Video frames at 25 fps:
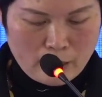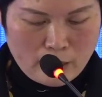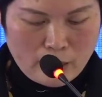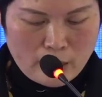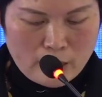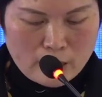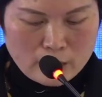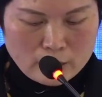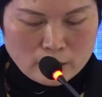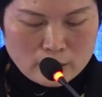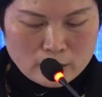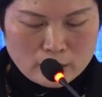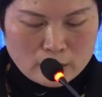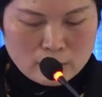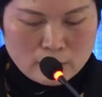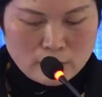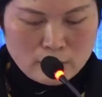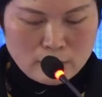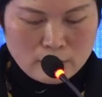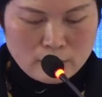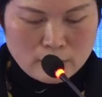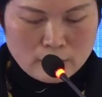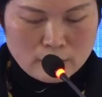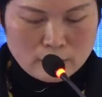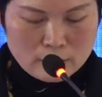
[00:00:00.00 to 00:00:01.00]
and
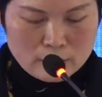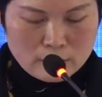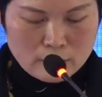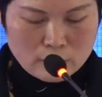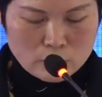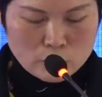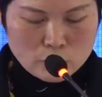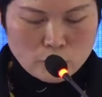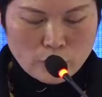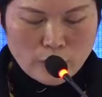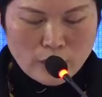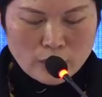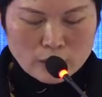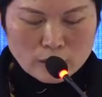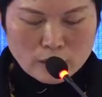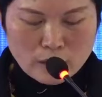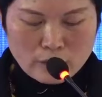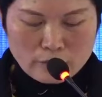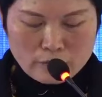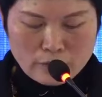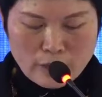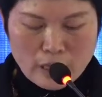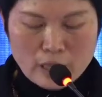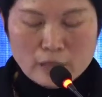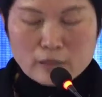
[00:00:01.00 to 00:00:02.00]
the trend of